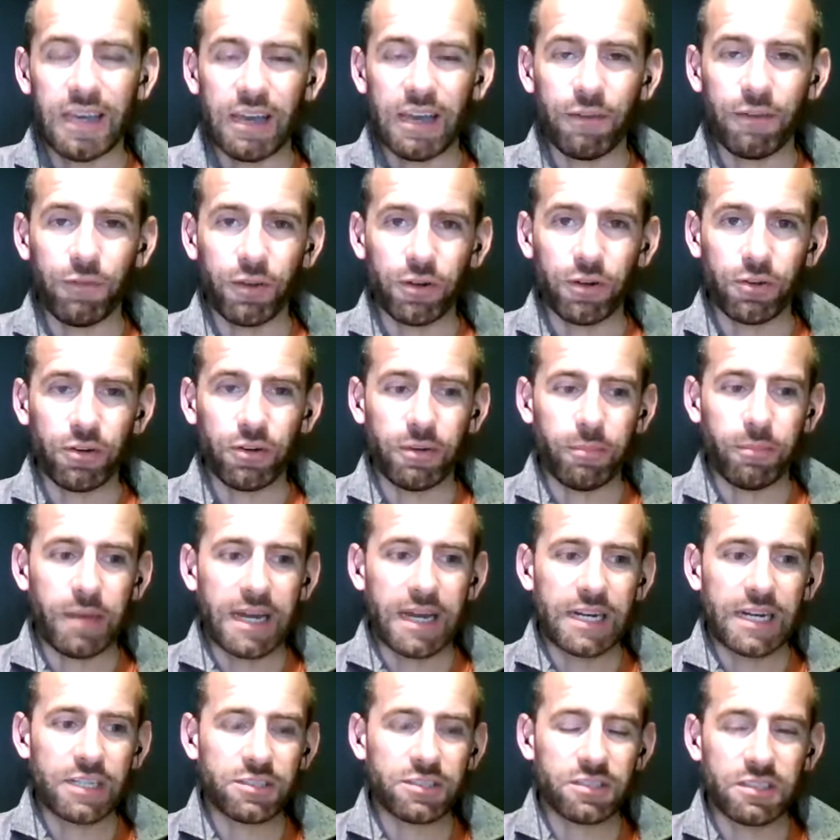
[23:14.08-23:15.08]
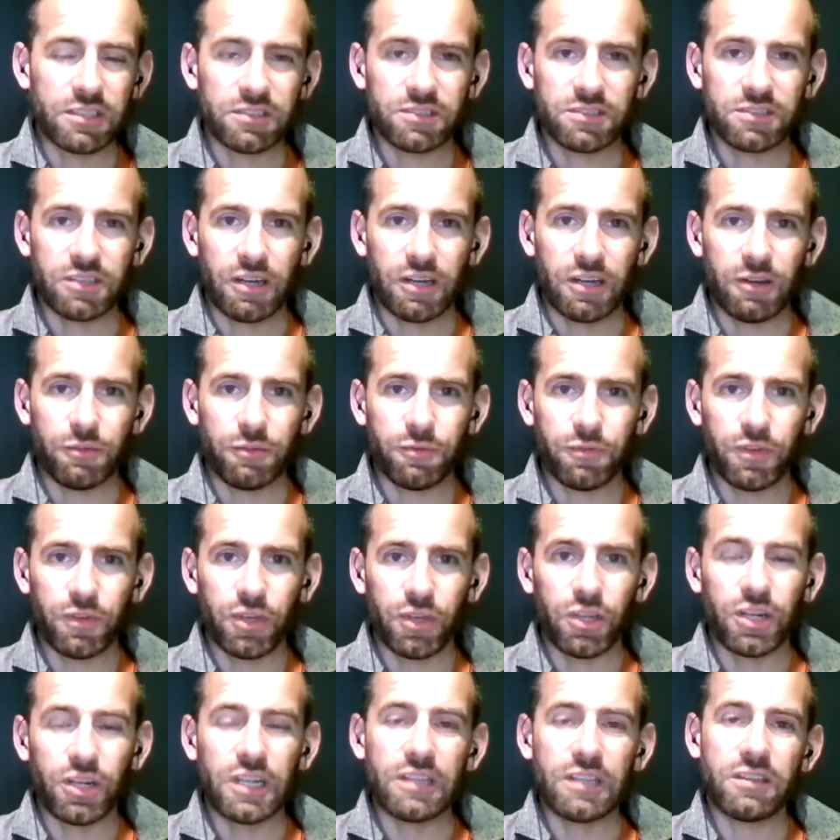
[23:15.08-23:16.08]
if you're going to manage this stuff,
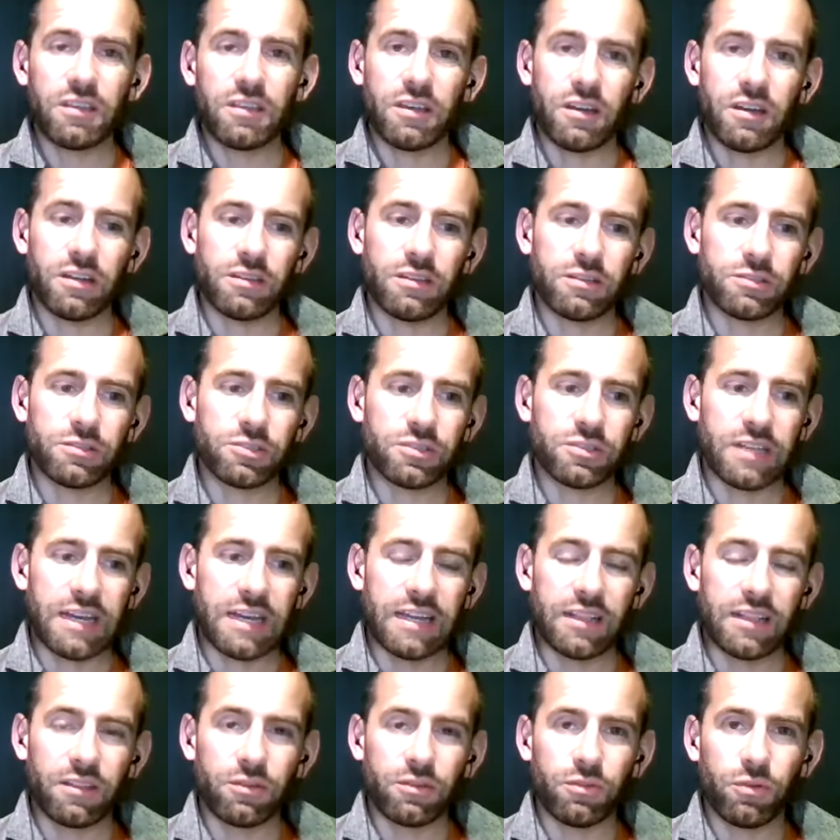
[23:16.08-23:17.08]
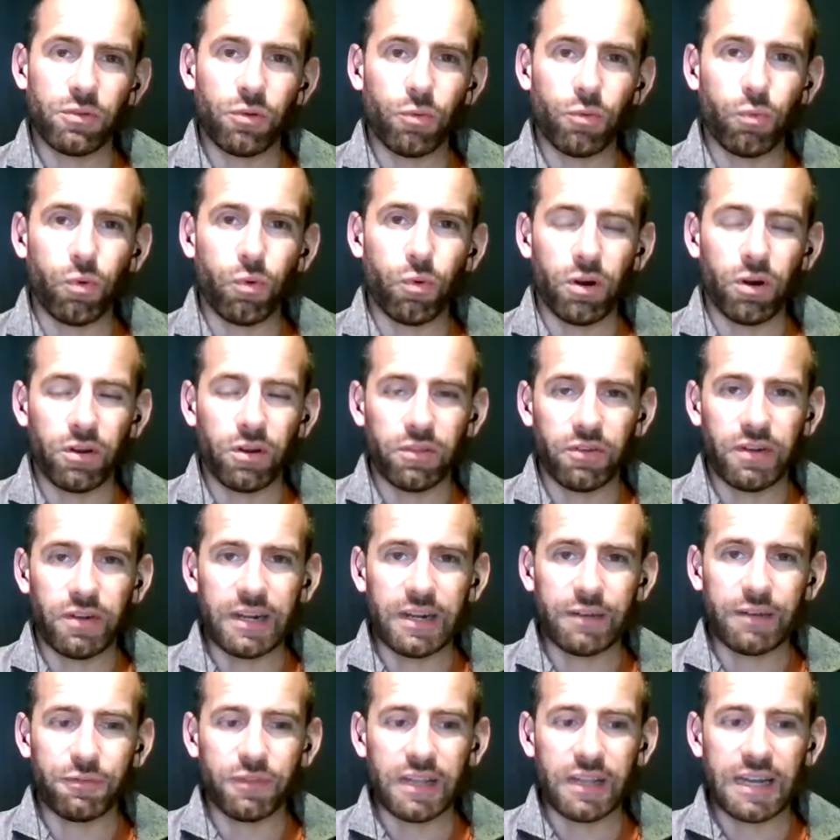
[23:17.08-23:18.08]
you need to understand what are the
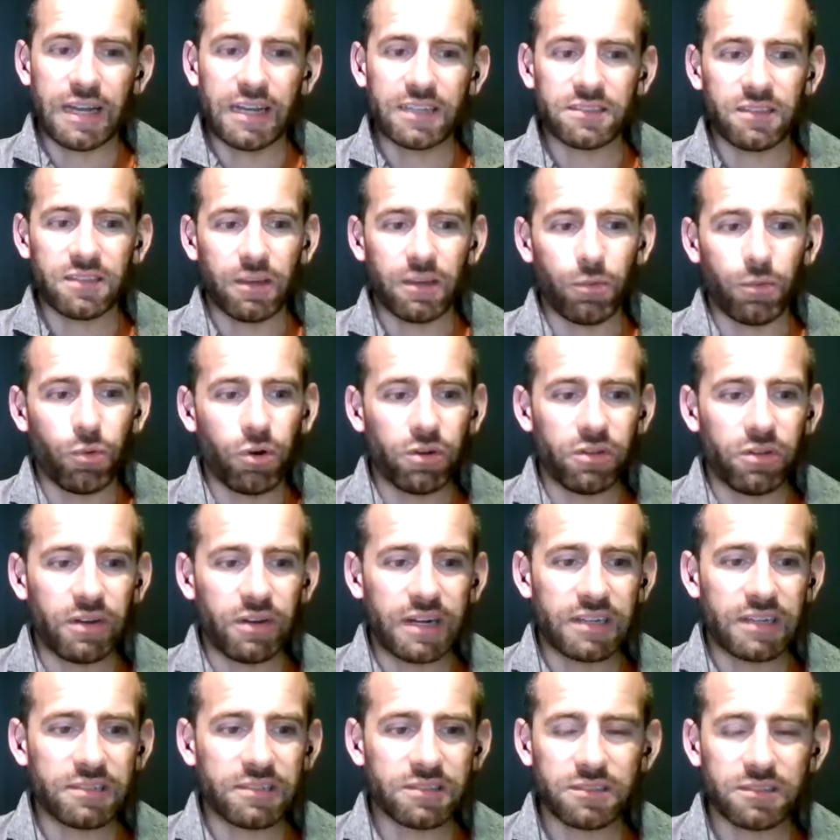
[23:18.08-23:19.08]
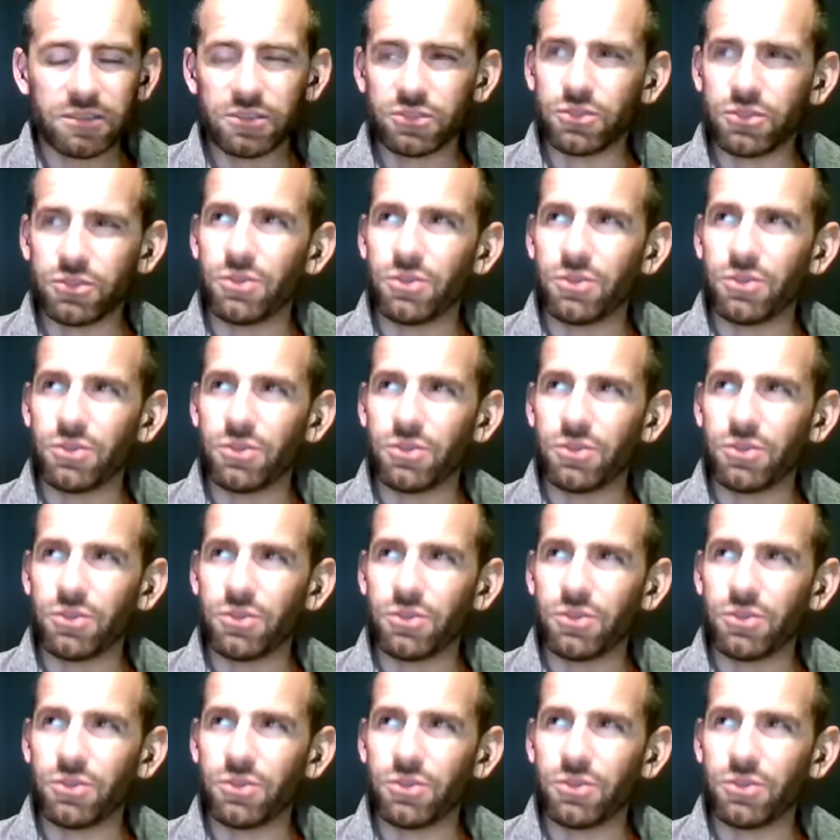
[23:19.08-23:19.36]
red flags, like what are the risks.